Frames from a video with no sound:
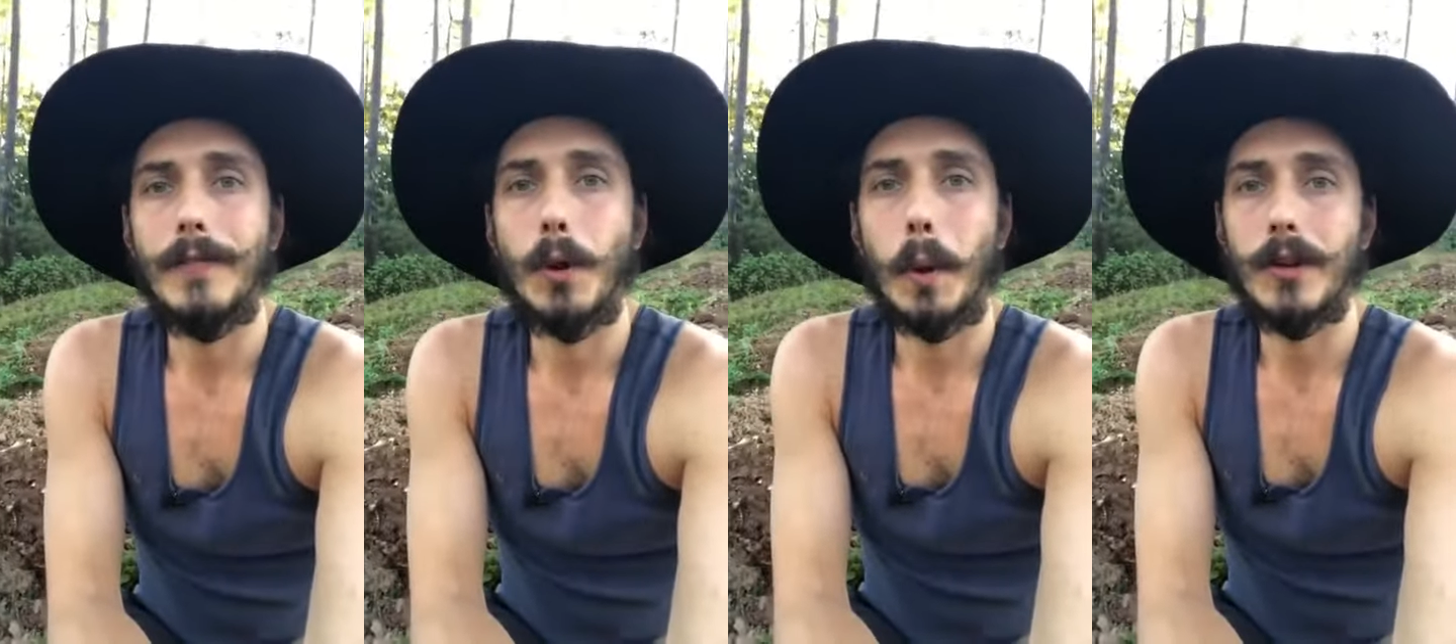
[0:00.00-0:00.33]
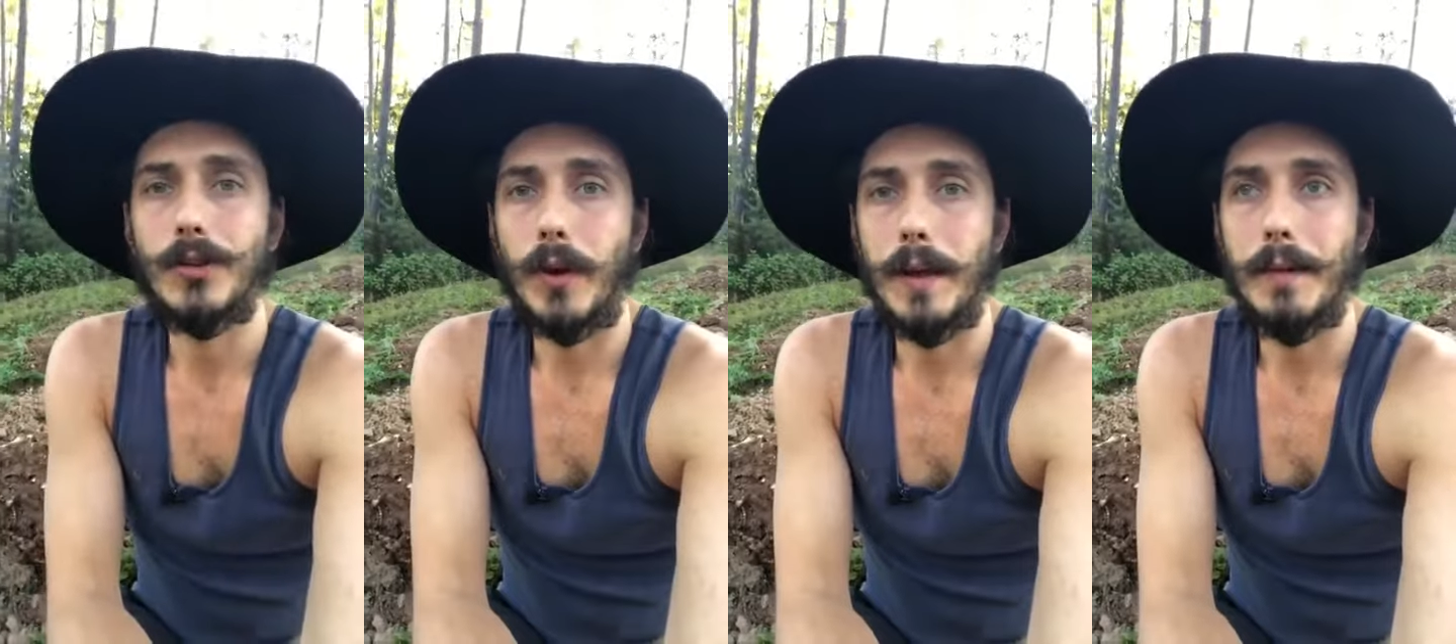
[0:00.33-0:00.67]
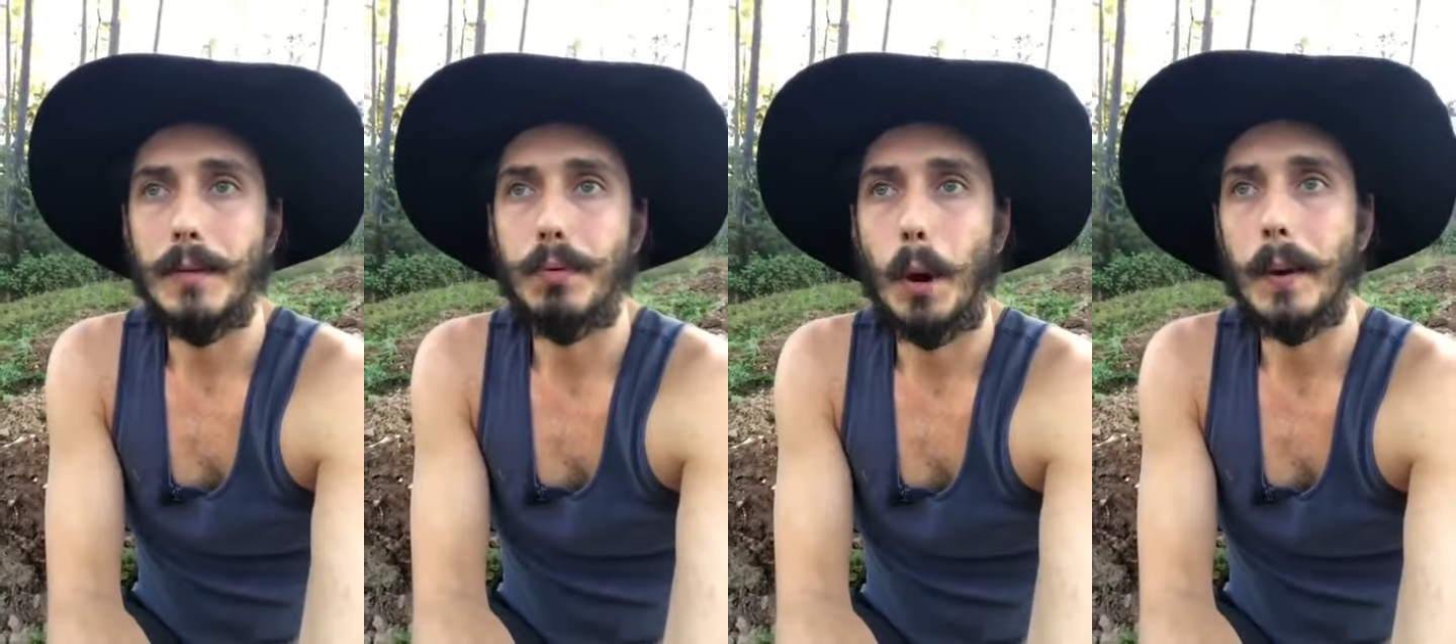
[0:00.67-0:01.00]
if you're in a
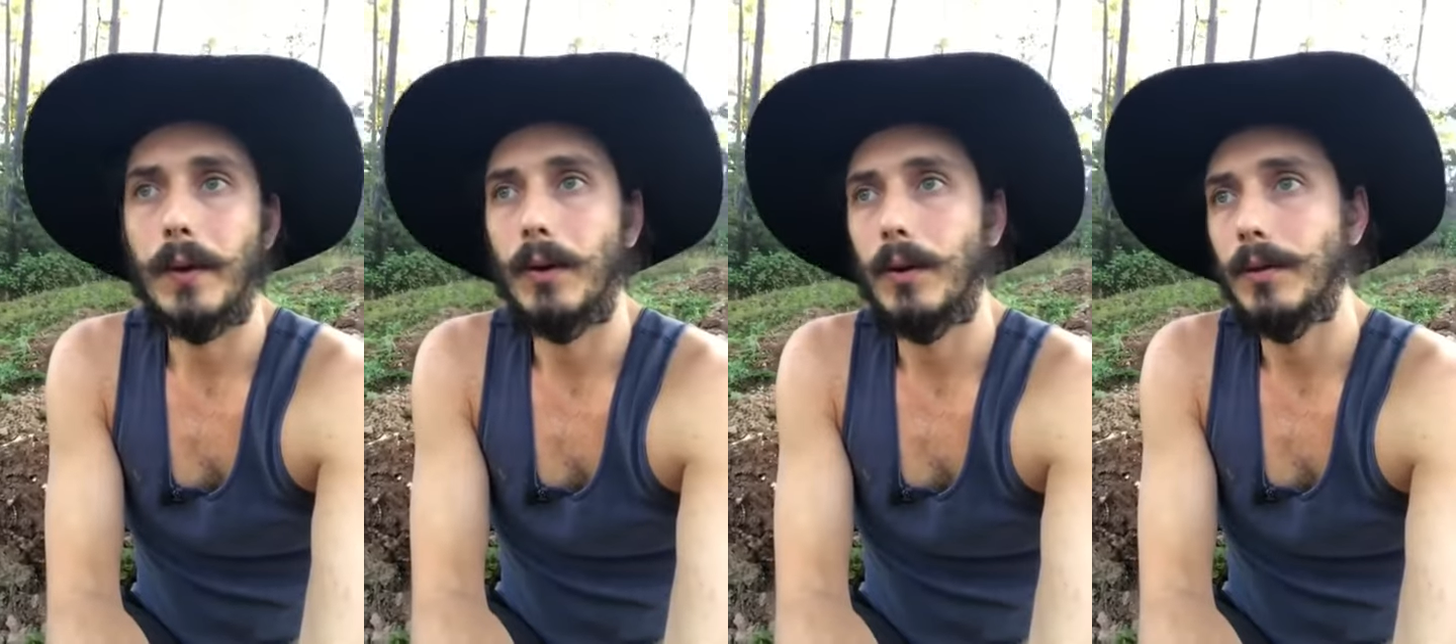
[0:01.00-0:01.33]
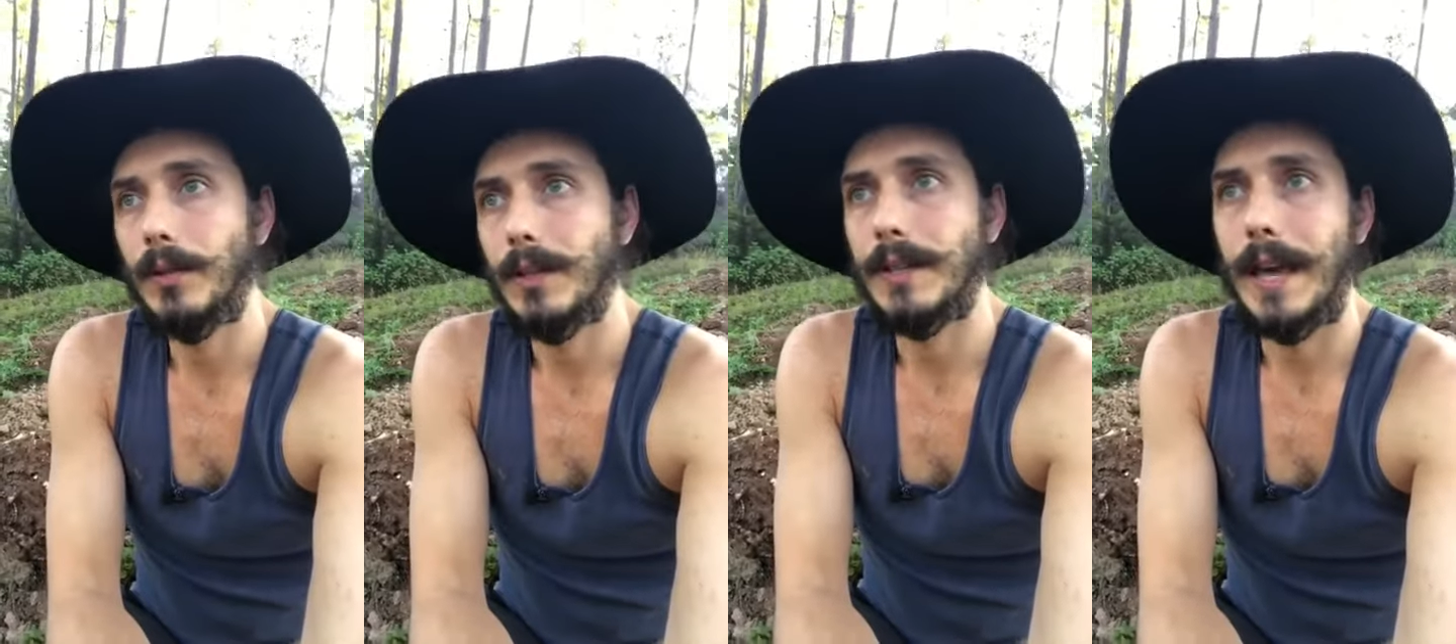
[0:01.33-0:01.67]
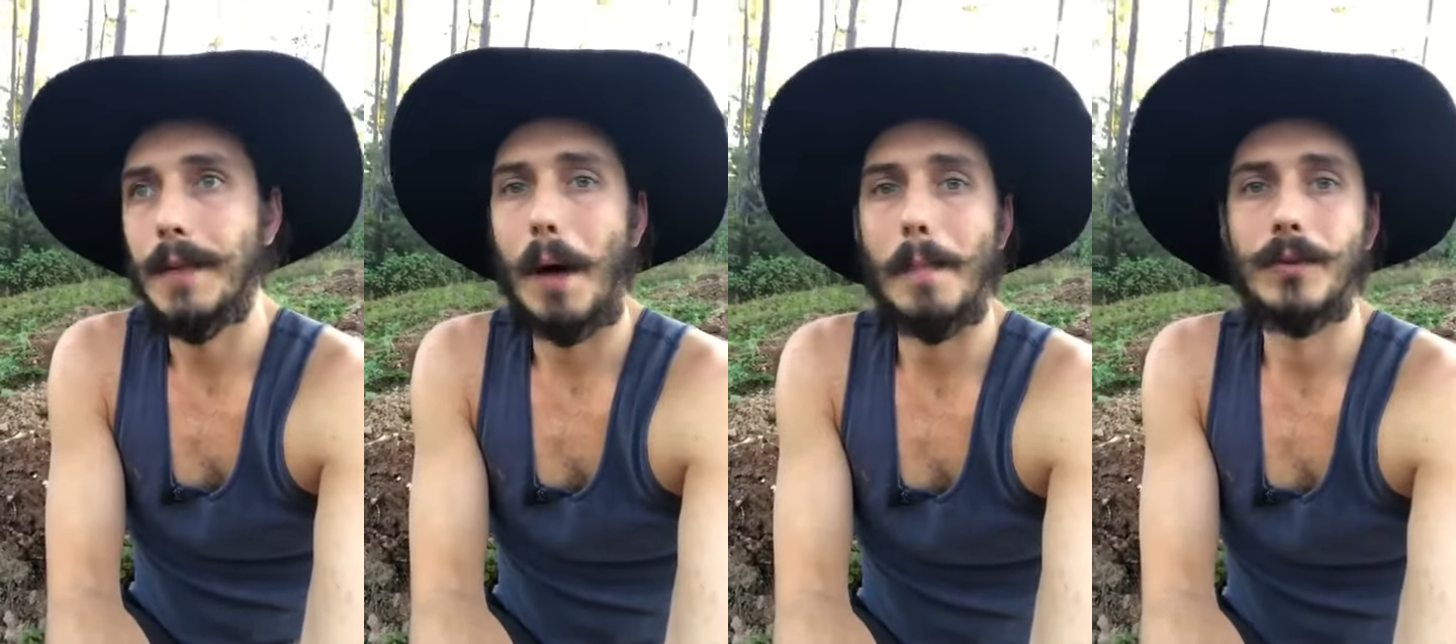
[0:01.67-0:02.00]
treatment protocol, you
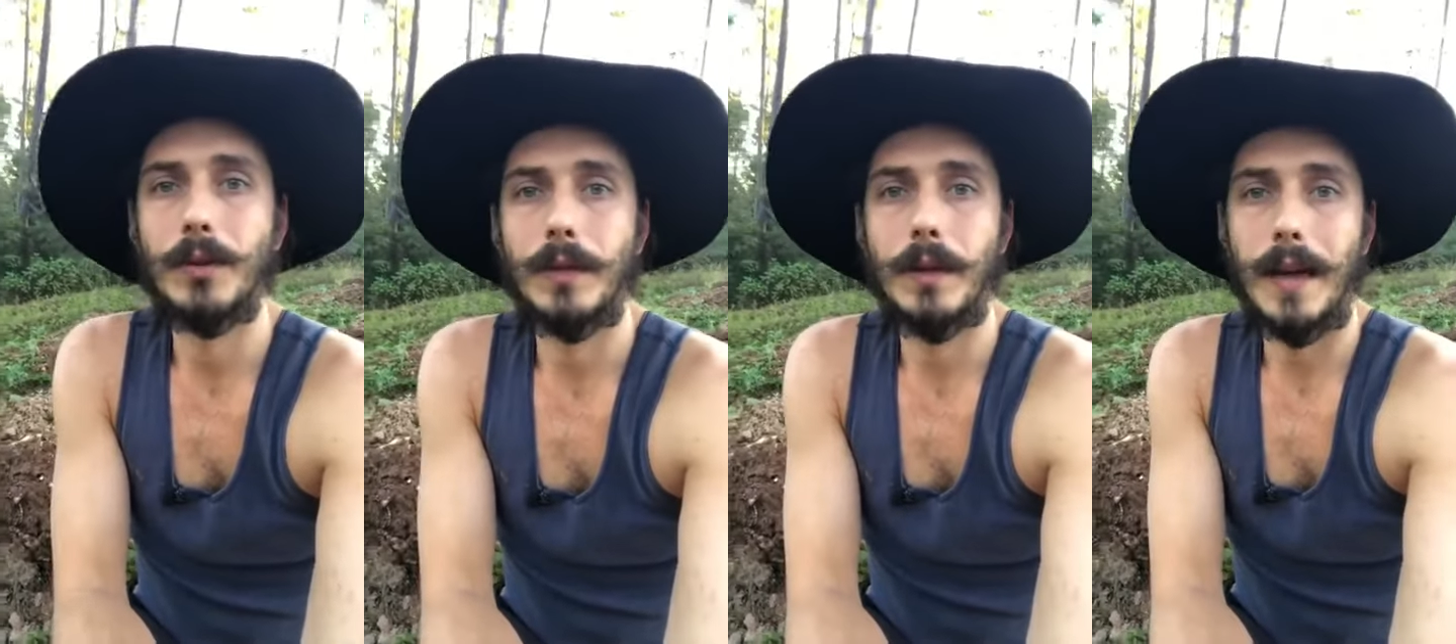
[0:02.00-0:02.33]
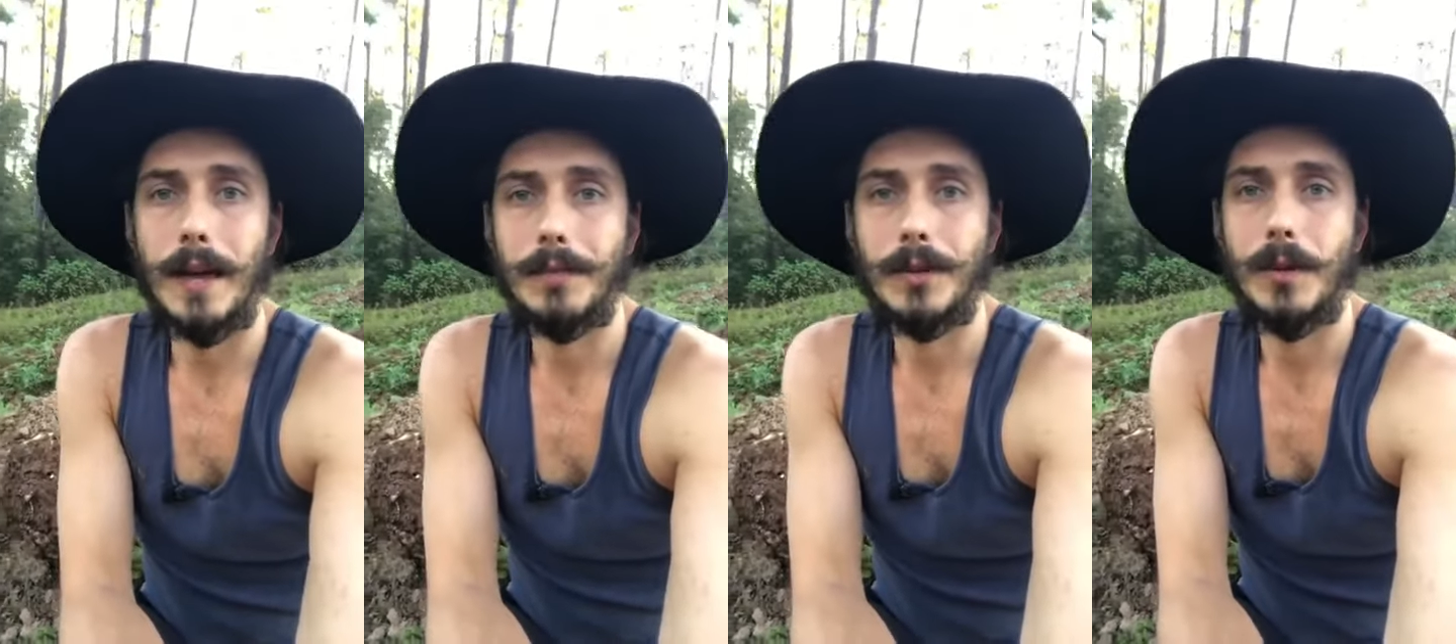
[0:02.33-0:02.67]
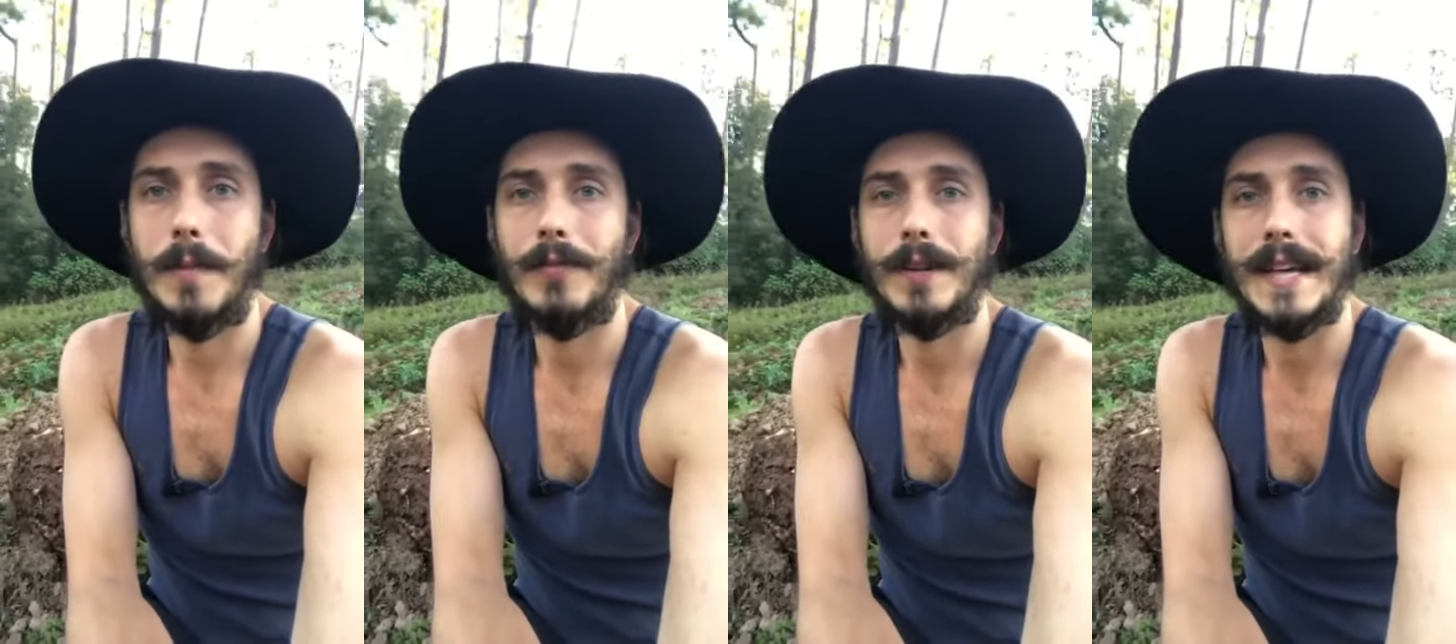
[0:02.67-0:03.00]
keep to
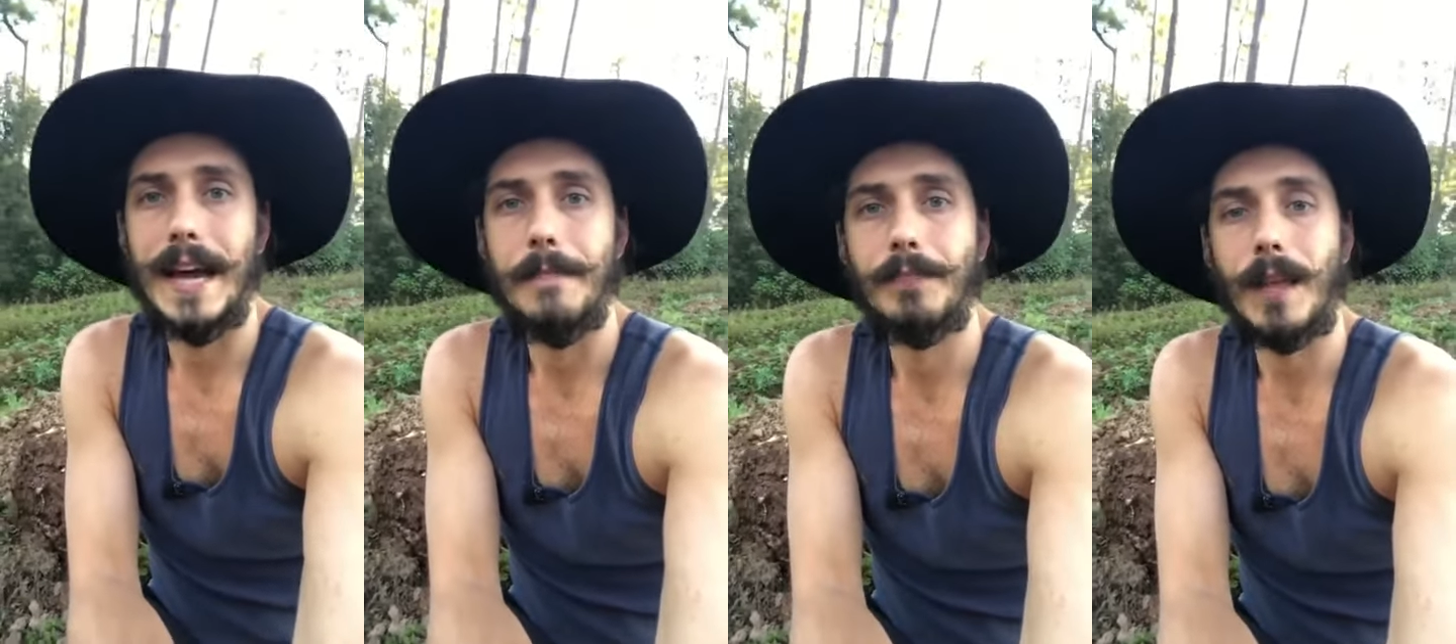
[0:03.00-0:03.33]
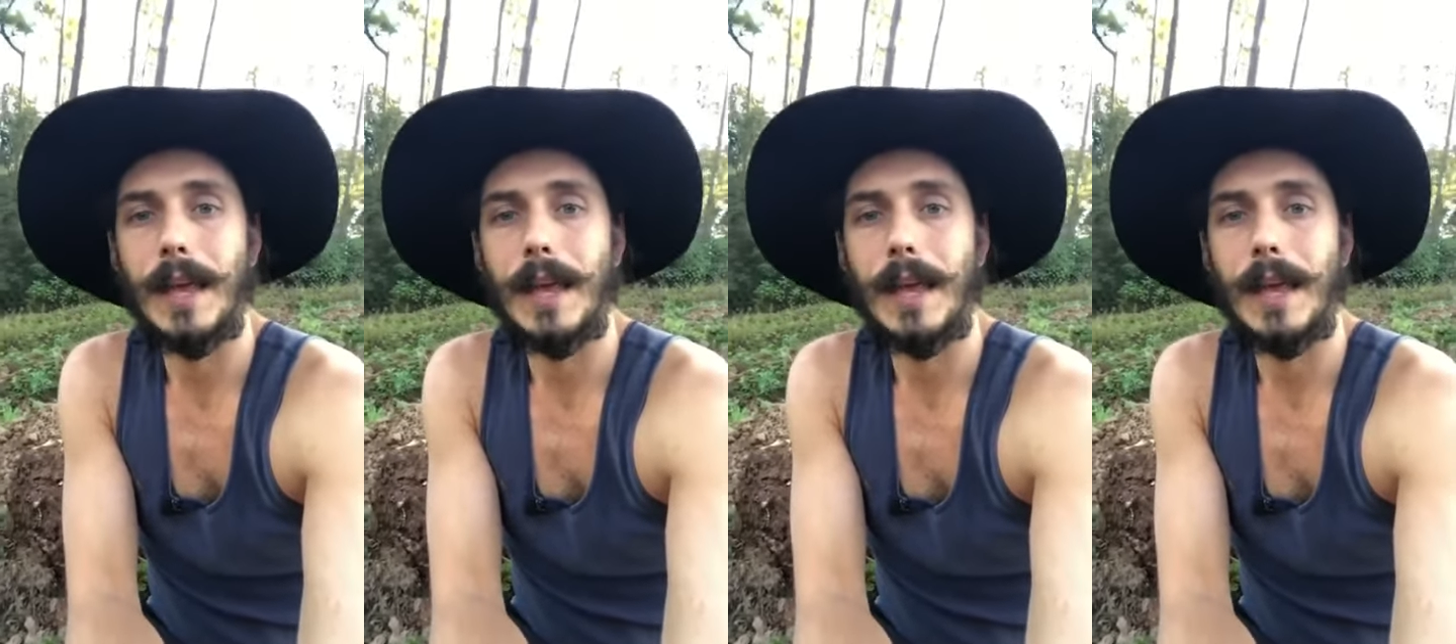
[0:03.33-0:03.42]
them every day.